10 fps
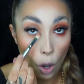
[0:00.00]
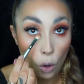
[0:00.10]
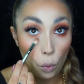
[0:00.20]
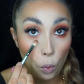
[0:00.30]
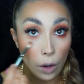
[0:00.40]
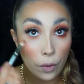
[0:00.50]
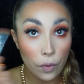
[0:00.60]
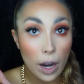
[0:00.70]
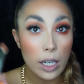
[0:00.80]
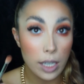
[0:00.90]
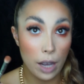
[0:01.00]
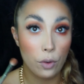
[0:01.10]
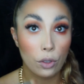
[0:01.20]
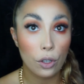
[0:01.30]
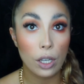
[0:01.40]
quite far down
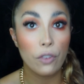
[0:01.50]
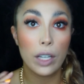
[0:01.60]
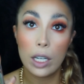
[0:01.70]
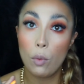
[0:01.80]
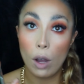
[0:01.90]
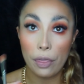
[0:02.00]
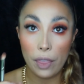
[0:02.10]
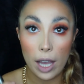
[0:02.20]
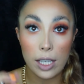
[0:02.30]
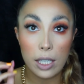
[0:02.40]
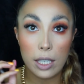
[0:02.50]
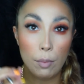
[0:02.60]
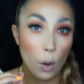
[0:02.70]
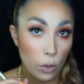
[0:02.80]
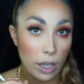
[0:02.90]
because I really want that
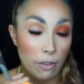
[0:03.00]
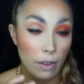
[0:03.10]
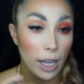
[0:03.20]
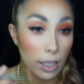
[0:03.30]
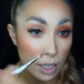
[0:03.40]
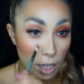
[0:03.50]
smoky effect.